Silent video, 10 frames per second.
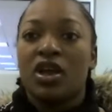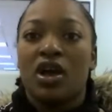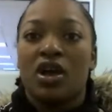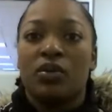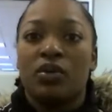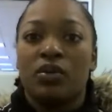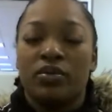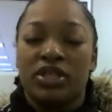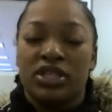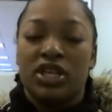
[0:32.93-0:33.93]
Uh, we will
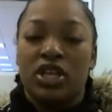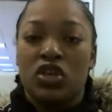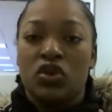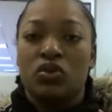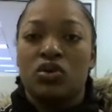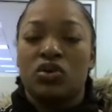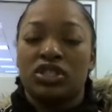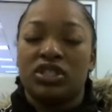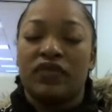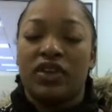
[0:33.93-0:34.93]
be sending you your
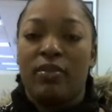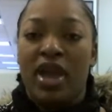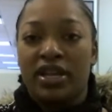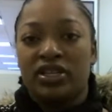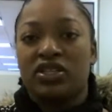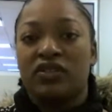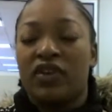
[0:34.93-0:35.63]
certificate back just to